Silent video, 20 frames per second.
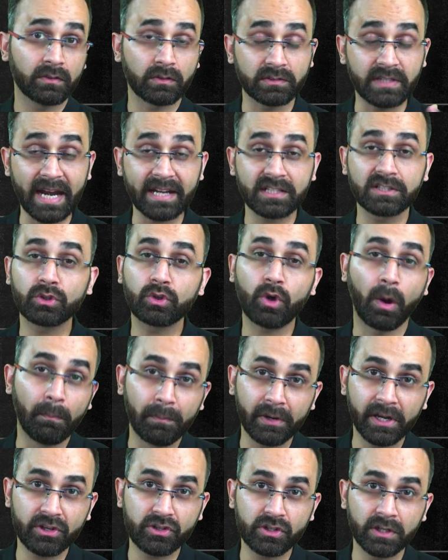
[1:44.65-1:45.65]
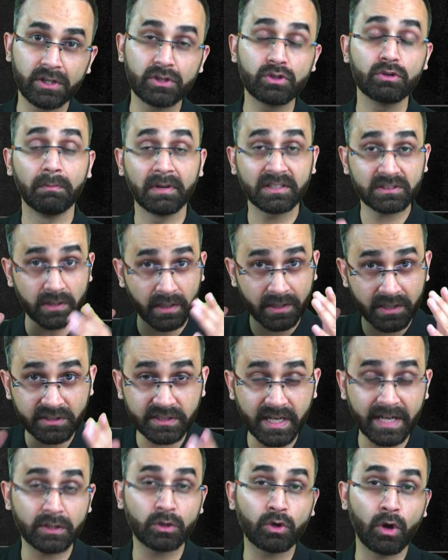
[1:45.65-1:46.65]
So that is the competition. You must
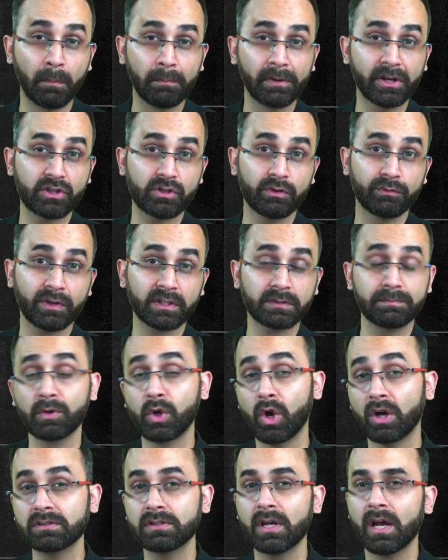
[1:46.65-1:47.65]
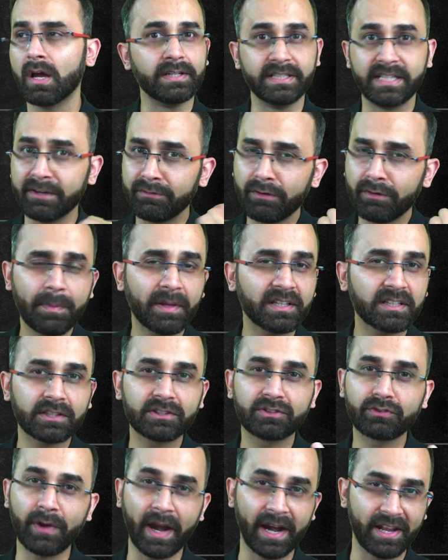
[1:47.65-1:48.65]
understand the competition first, because developing the
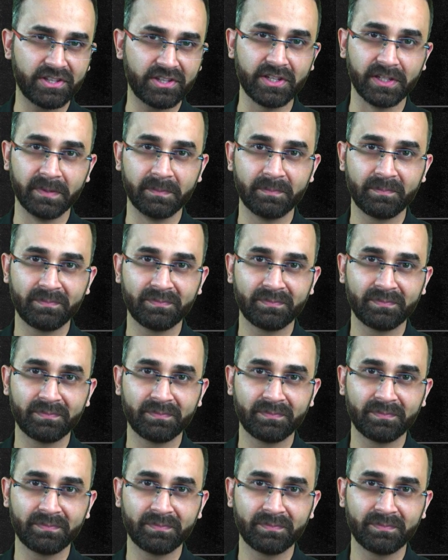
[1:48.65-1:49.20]
strategy